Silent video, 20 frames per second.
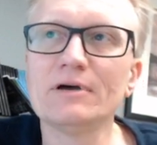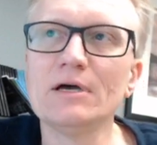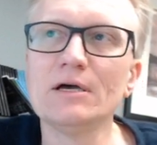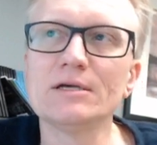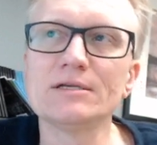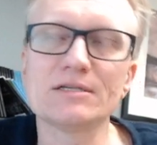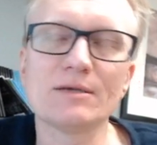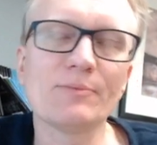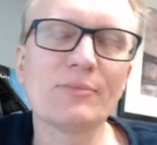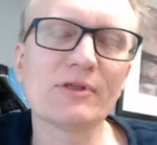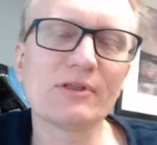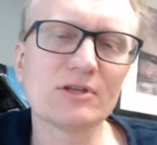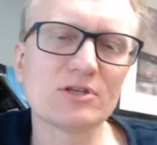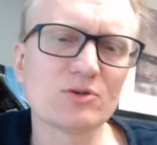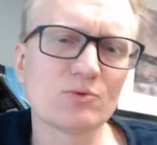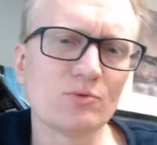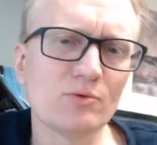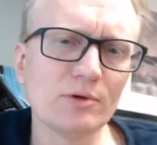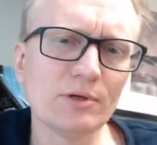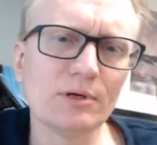something that's
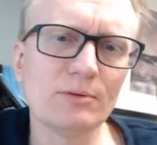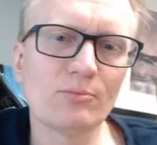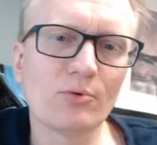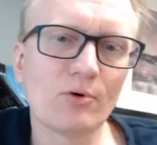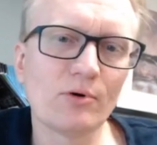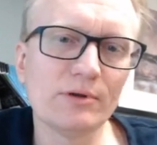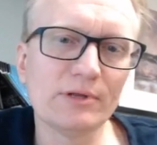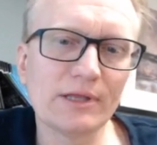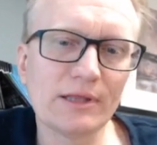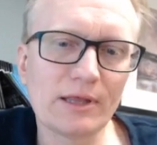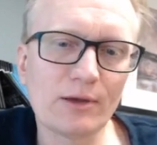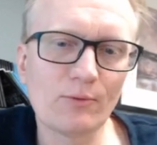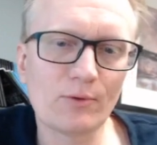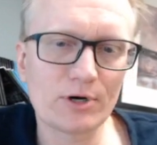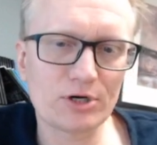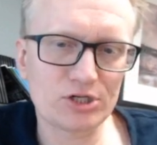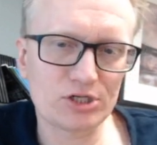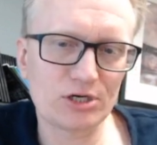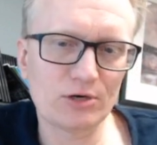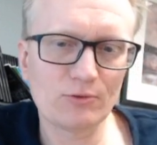really important that they want to
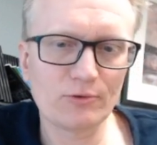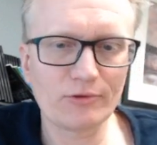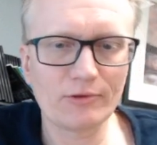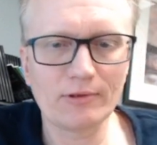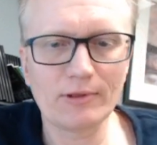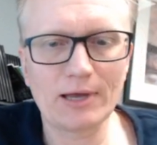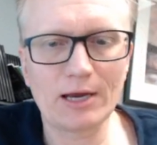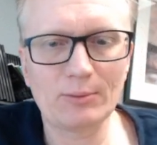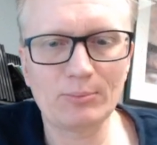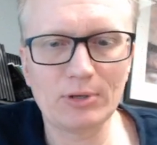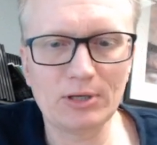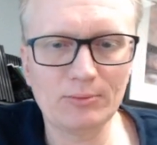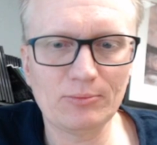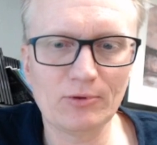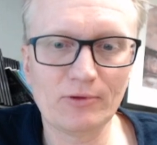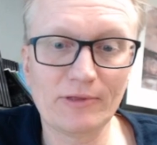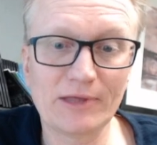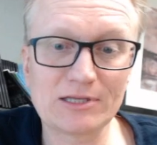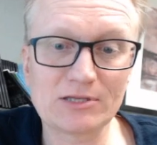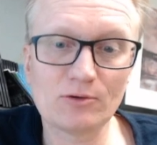share with a lot of people.
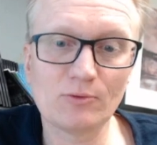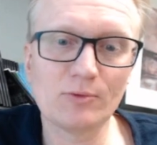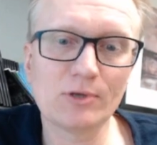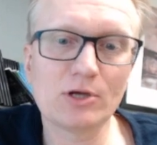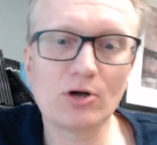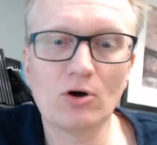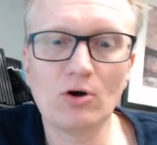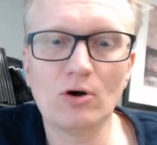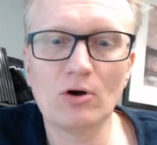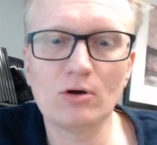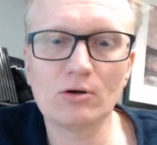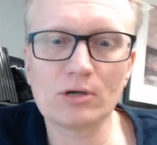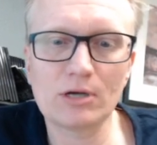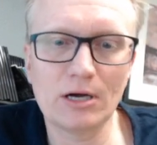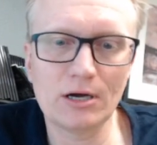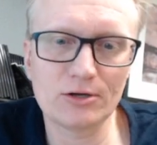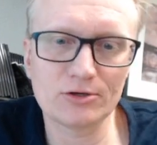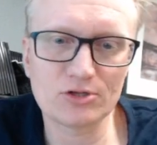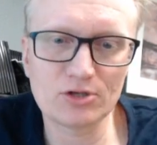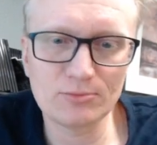That's what we call
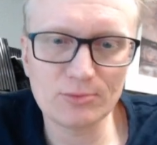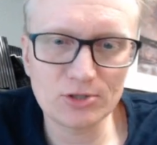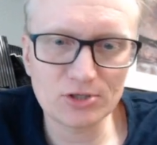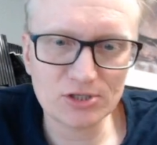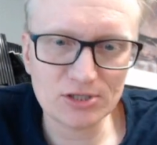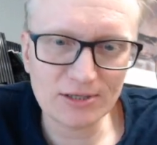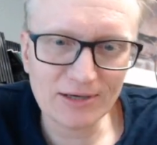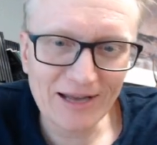contribution.